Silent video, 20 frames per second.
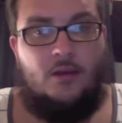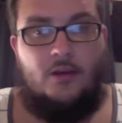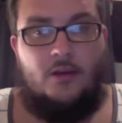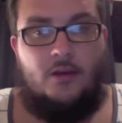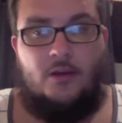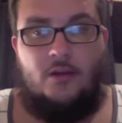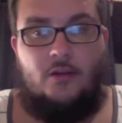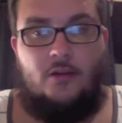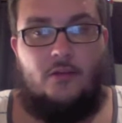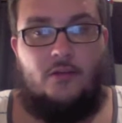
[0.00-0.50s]

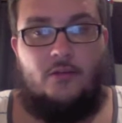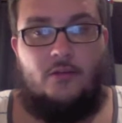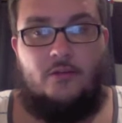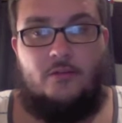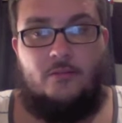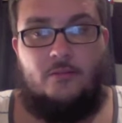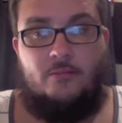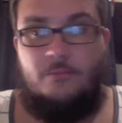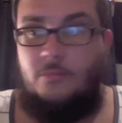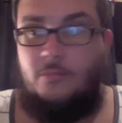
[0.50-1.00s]
because
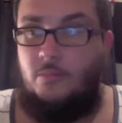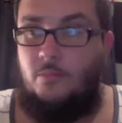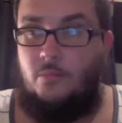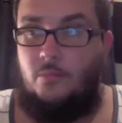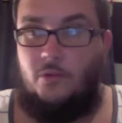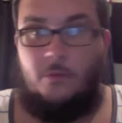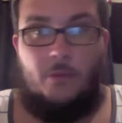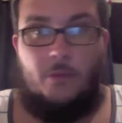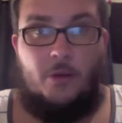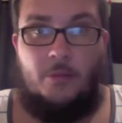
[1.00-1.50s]

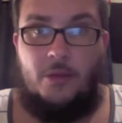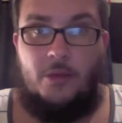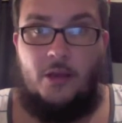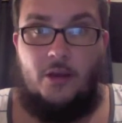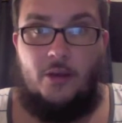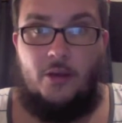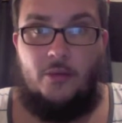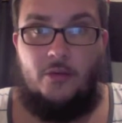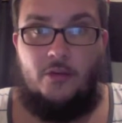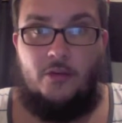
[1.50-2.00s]
somebody will be
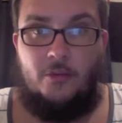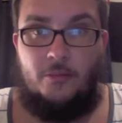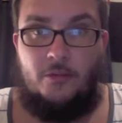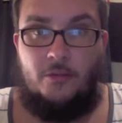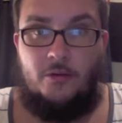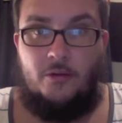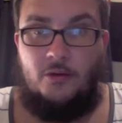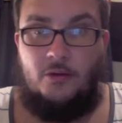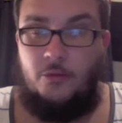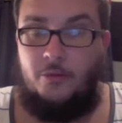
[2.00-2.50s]
out doing
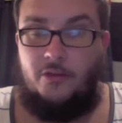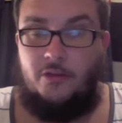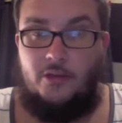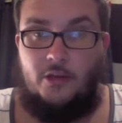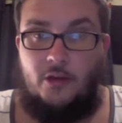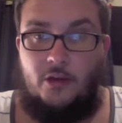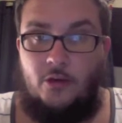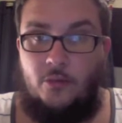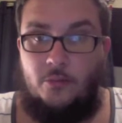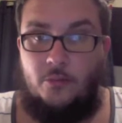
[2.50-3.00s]
something, you'll be
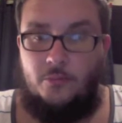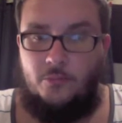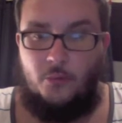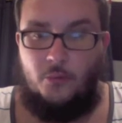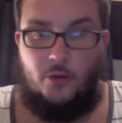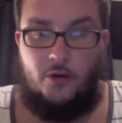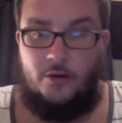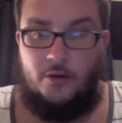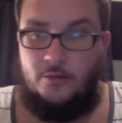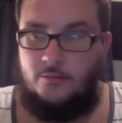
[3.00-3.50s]
sitting at home
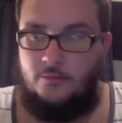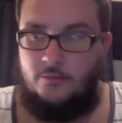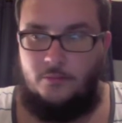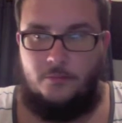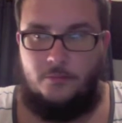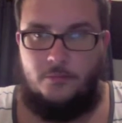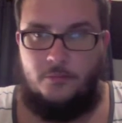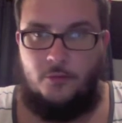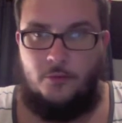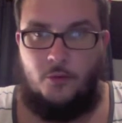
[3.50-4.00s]
wondering,
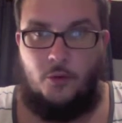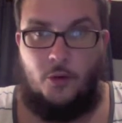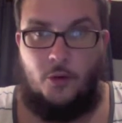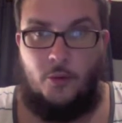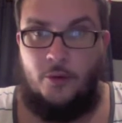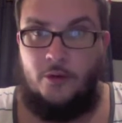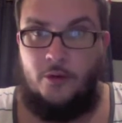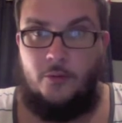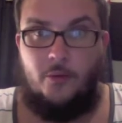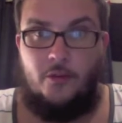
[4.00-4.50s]
well, I
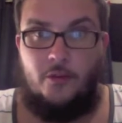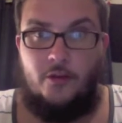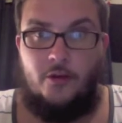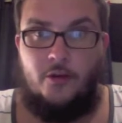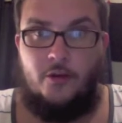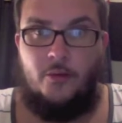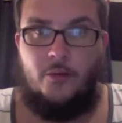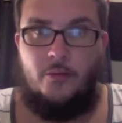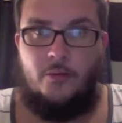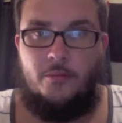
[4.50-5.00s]
wonder what they're
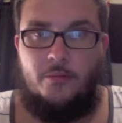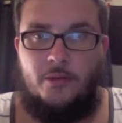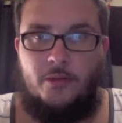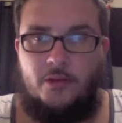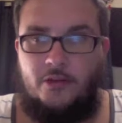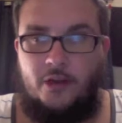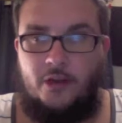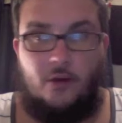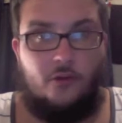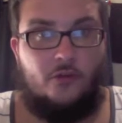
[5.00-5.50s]
doing,
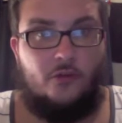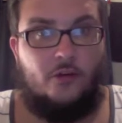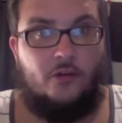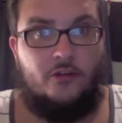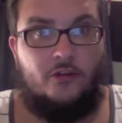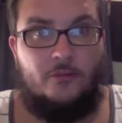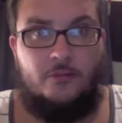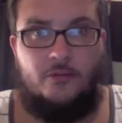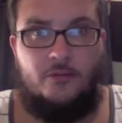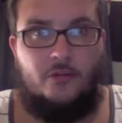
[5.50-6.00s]
because I don't
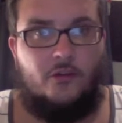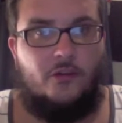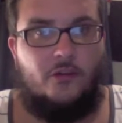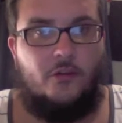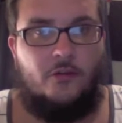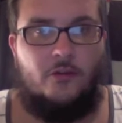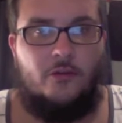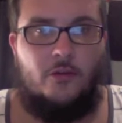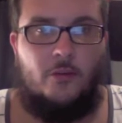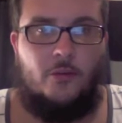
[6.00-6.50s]
trust them, so there's
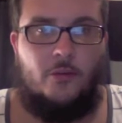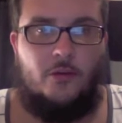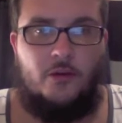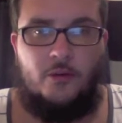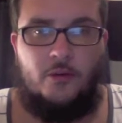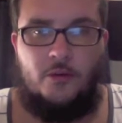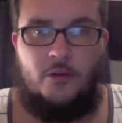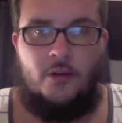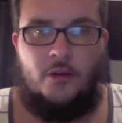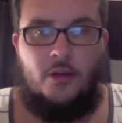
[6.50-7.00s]
no telling what they're
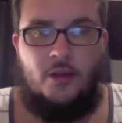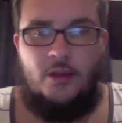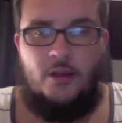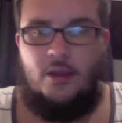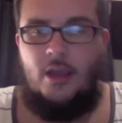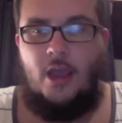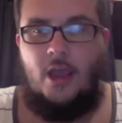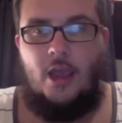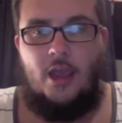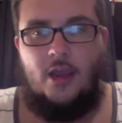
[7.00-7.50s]
doing.
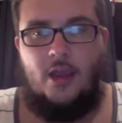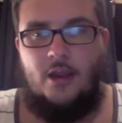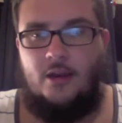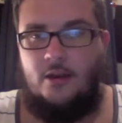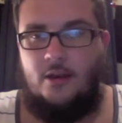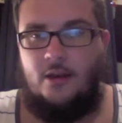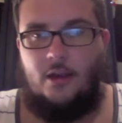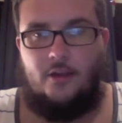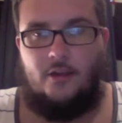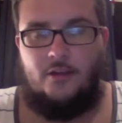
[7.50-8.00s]

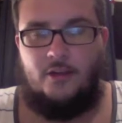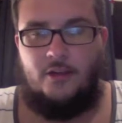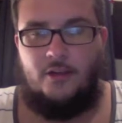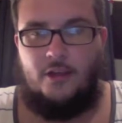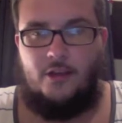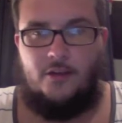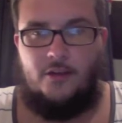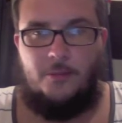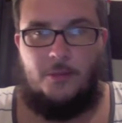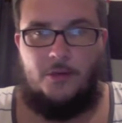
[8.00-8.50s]
And like I said,
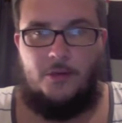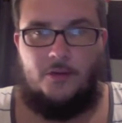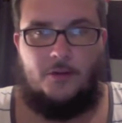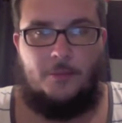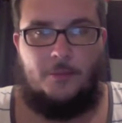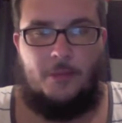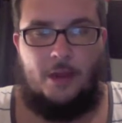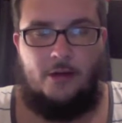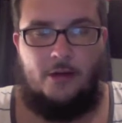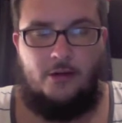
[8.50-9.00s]
that just makes for
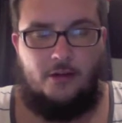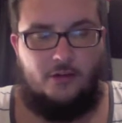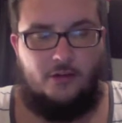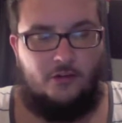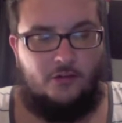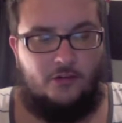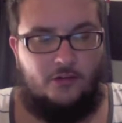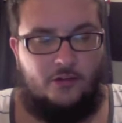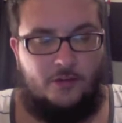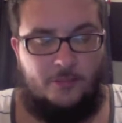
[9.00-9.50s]
a bad
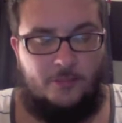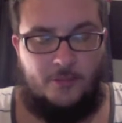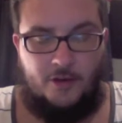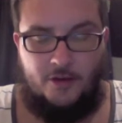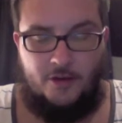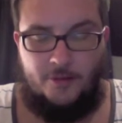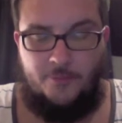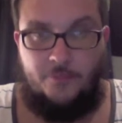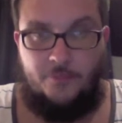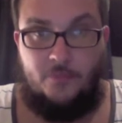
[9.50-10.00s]
relationship.
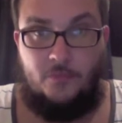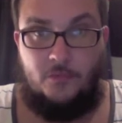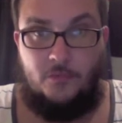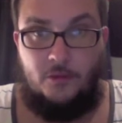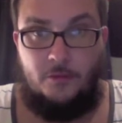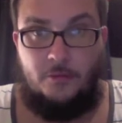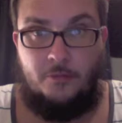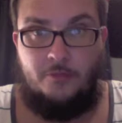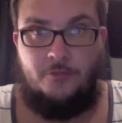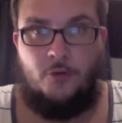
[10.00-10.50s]

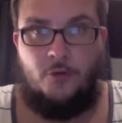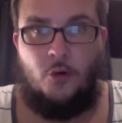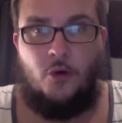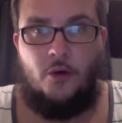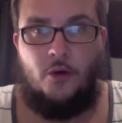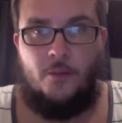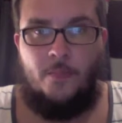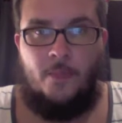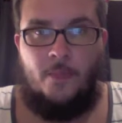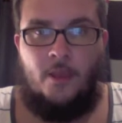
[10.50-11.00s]
Number
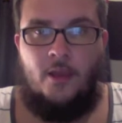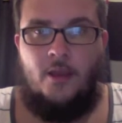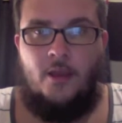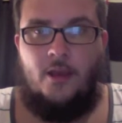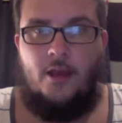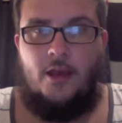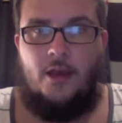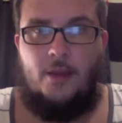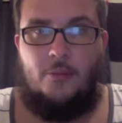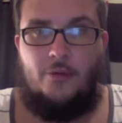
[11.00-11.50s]
4,
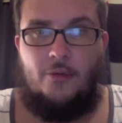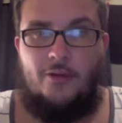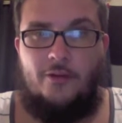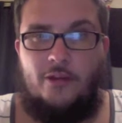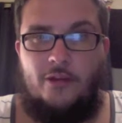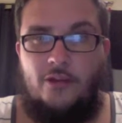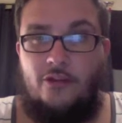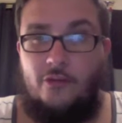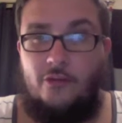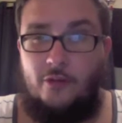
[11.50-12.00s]
I believe
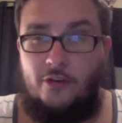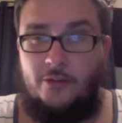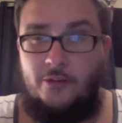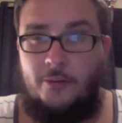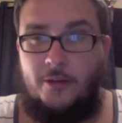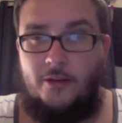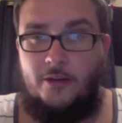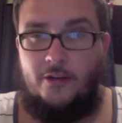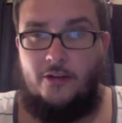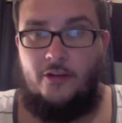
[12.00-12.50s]
that you should
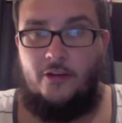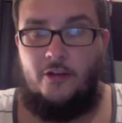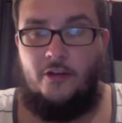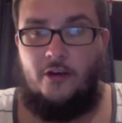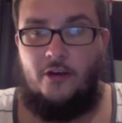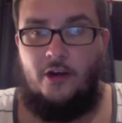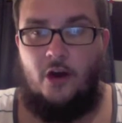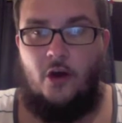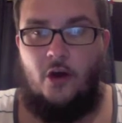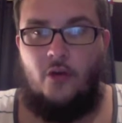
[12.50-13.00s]
respect each
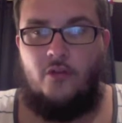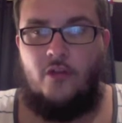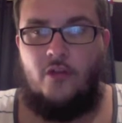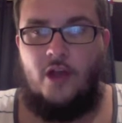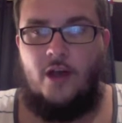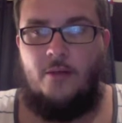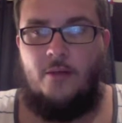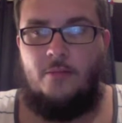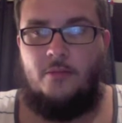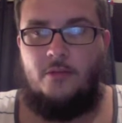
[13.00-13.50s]
other at all
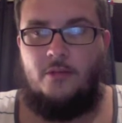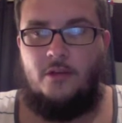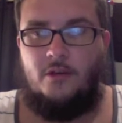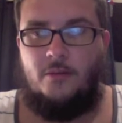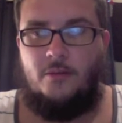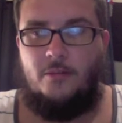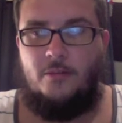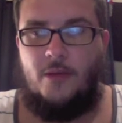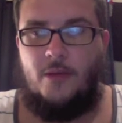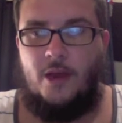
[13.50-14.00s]
times.
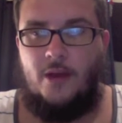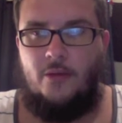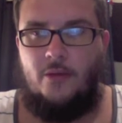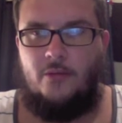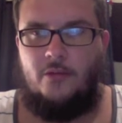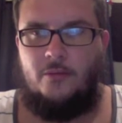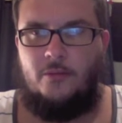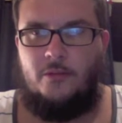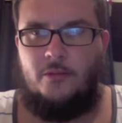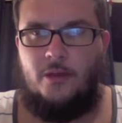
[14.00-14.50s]
I
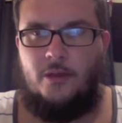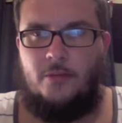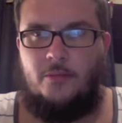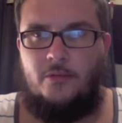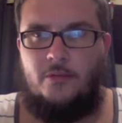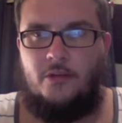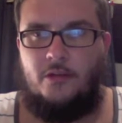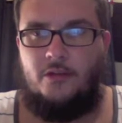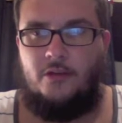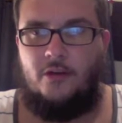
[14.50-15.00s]
know
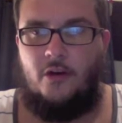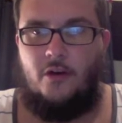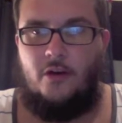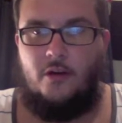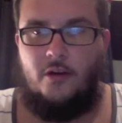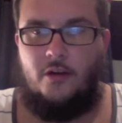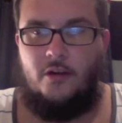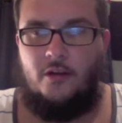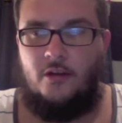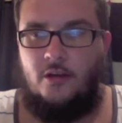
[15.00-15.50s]
sometimes it's
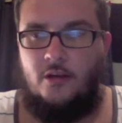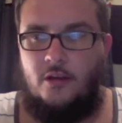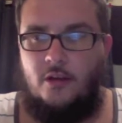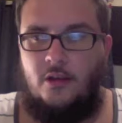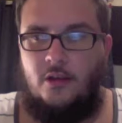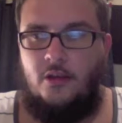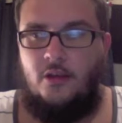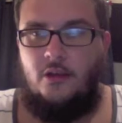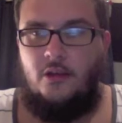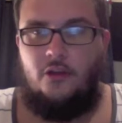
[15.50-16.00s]
hard to
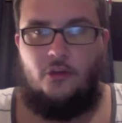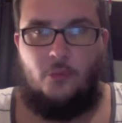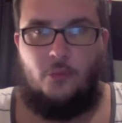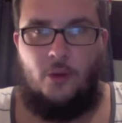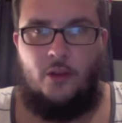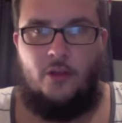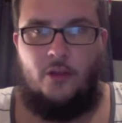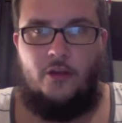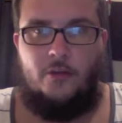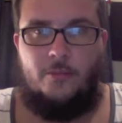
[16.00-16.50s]

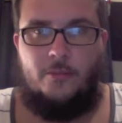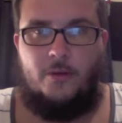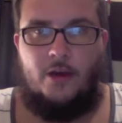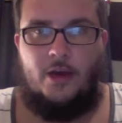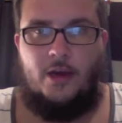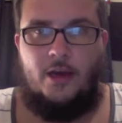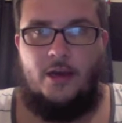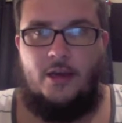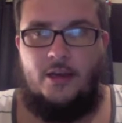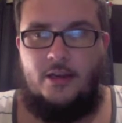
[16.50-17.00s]
swallow your
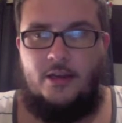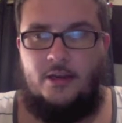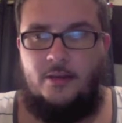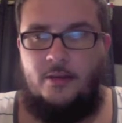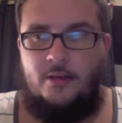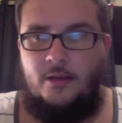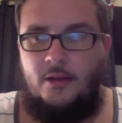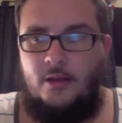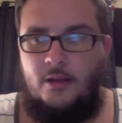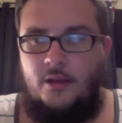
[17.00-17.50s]
pride
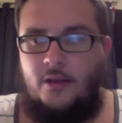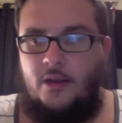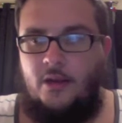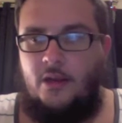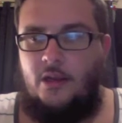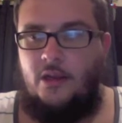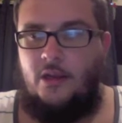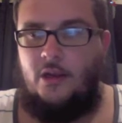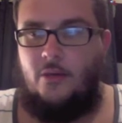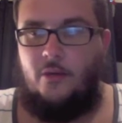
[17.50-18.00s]
and
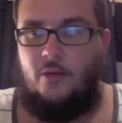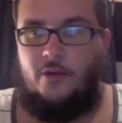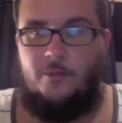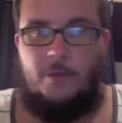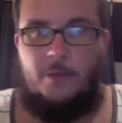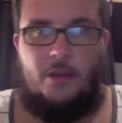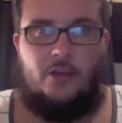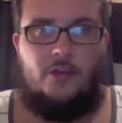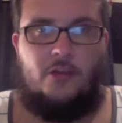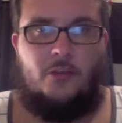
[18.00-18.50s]

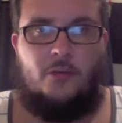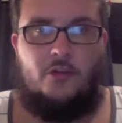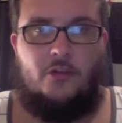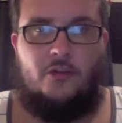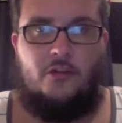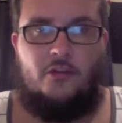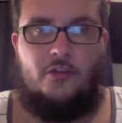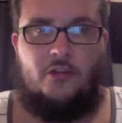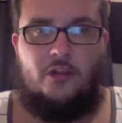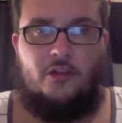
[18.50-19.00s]
respect
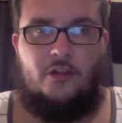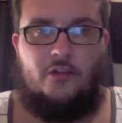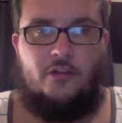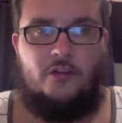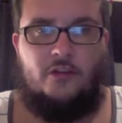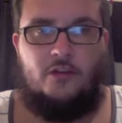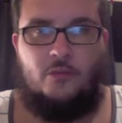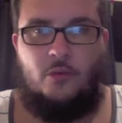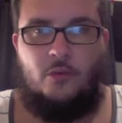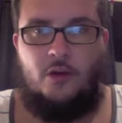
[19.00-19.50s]
someone's
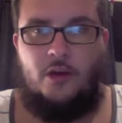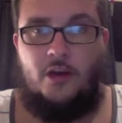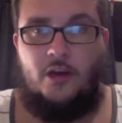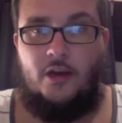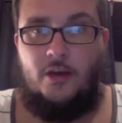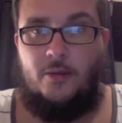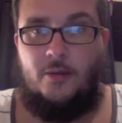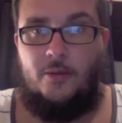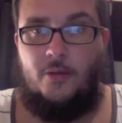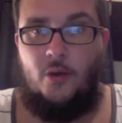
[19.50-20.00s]
decision or
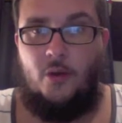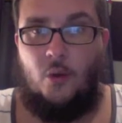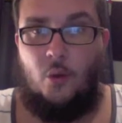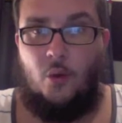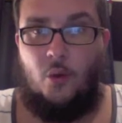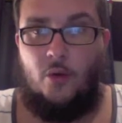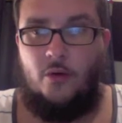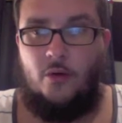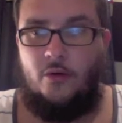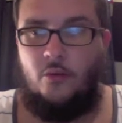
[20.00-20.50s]
whatnot,
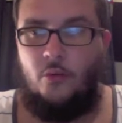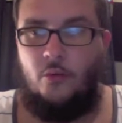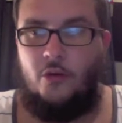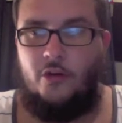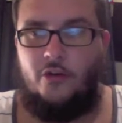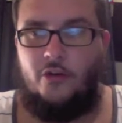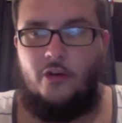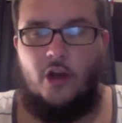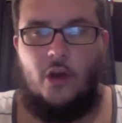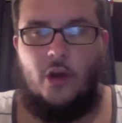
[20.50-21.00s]
or when
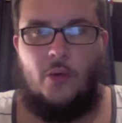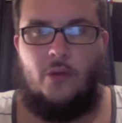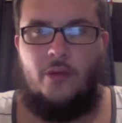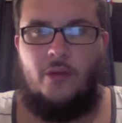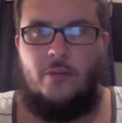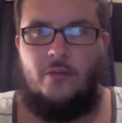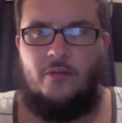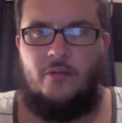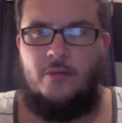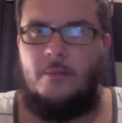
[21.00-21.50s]
you're talking with
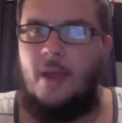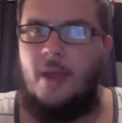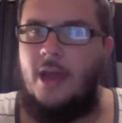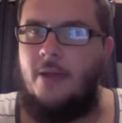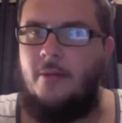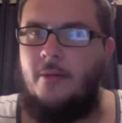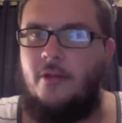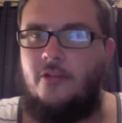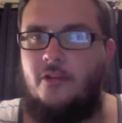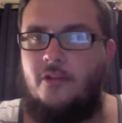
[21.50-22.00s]
them, if you're
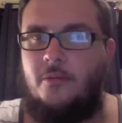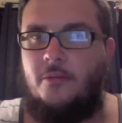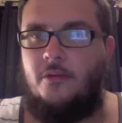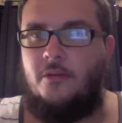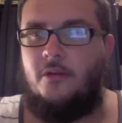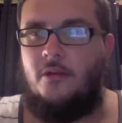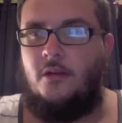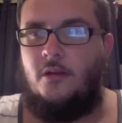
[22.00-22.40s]
mad about something,